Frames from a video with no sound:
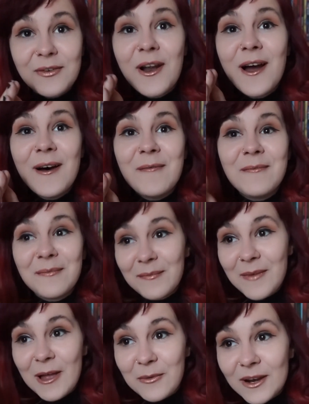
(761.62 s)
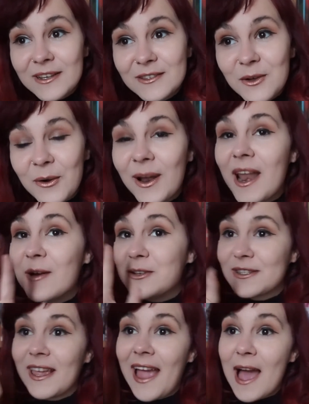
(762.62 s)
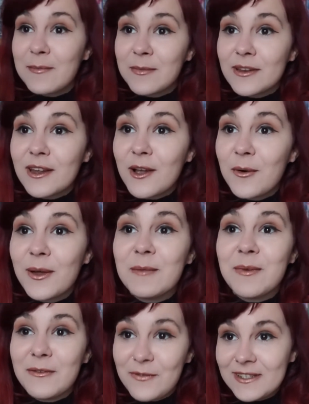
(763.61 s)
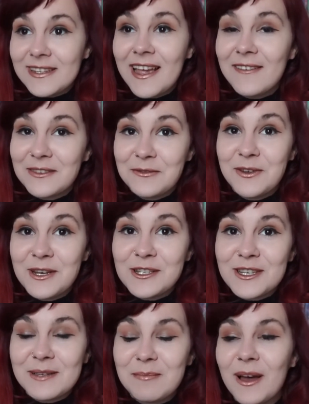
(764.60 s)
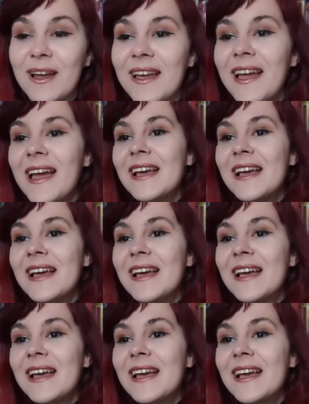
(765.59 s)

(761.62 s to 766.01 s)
from my work's door and I was like, I'm gonna go in, but first I have to finish this book.